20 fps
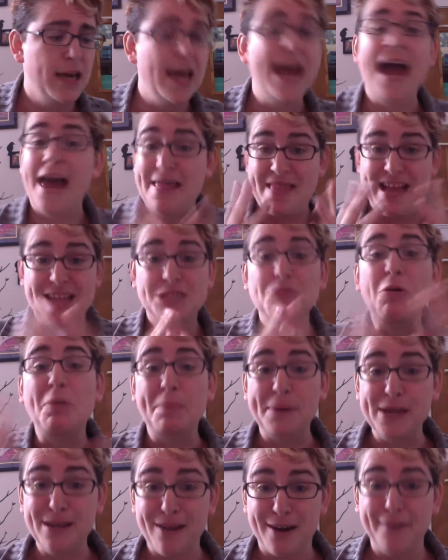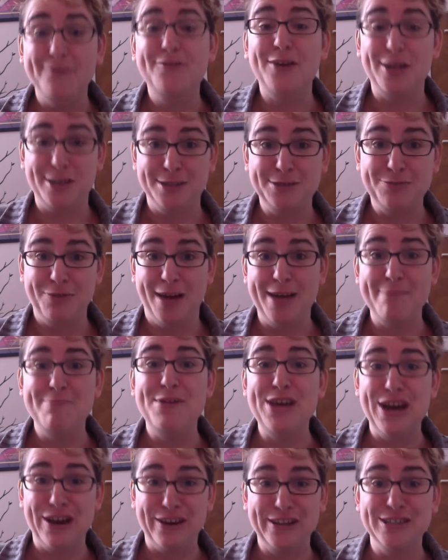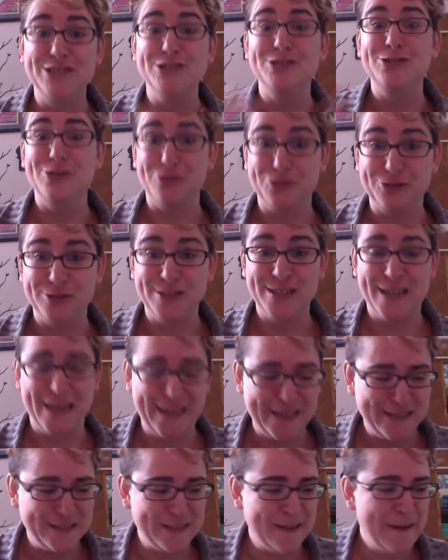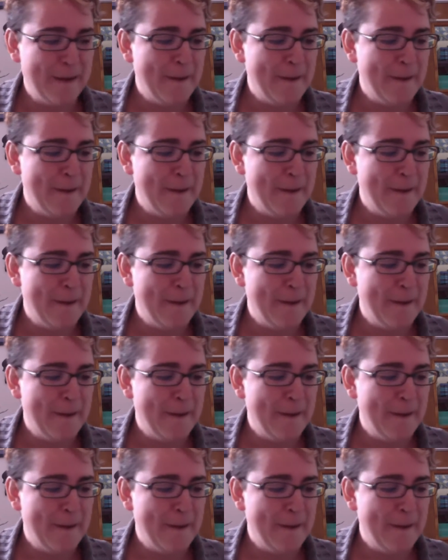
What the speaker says: And that's where PR falls, right? PR is a social science.